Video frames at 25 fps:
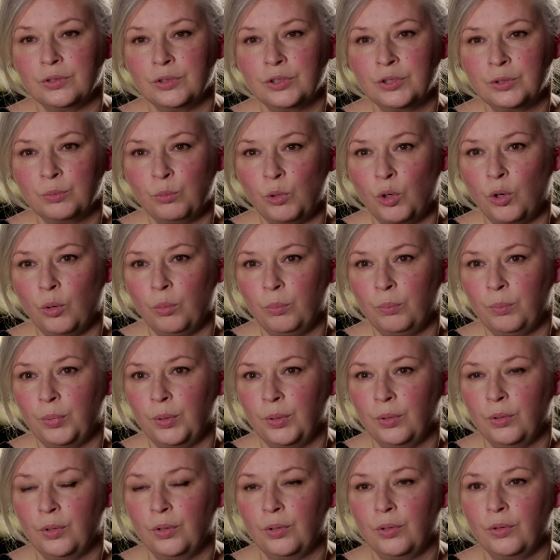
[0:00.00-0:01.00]
swap
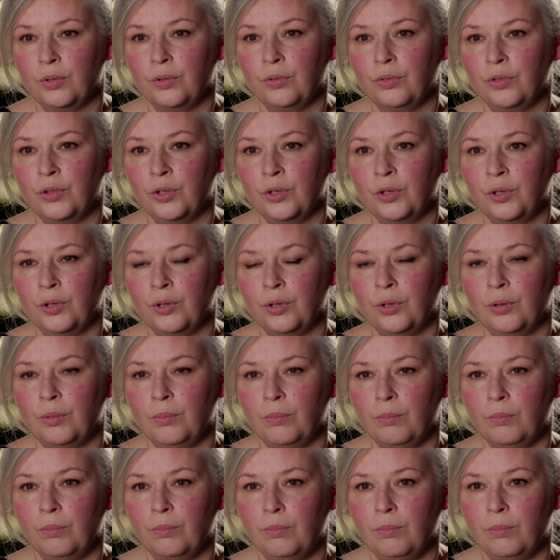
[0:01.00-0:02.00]
the
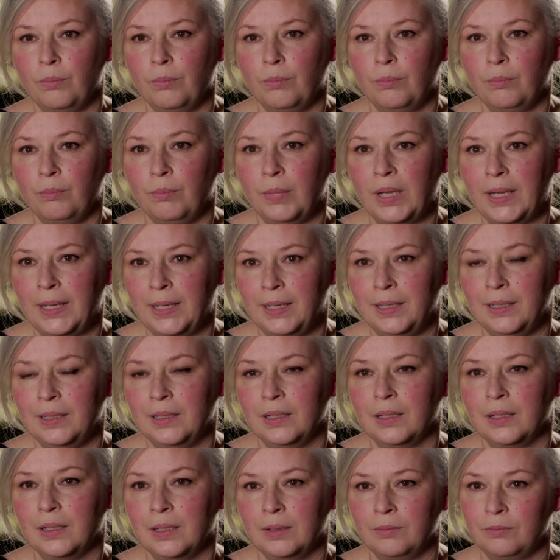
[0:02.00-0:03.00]

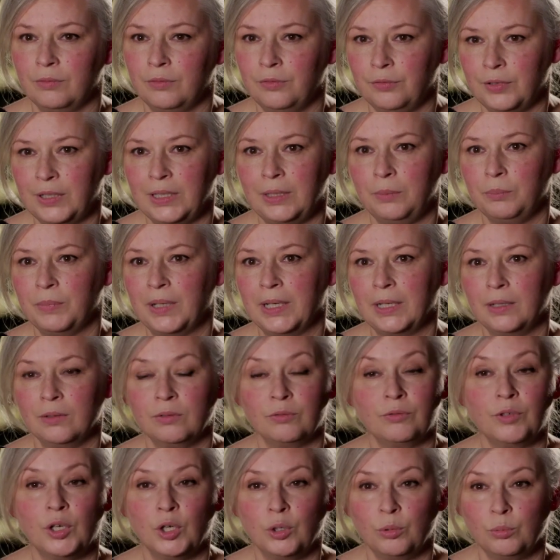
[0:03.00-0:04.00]
male and female
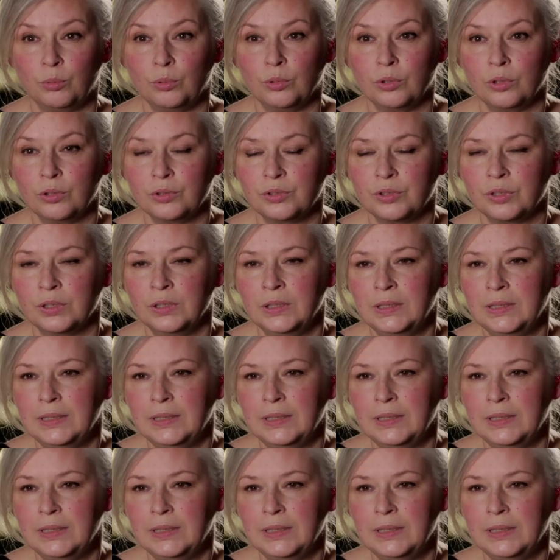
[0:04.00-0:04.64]
roles.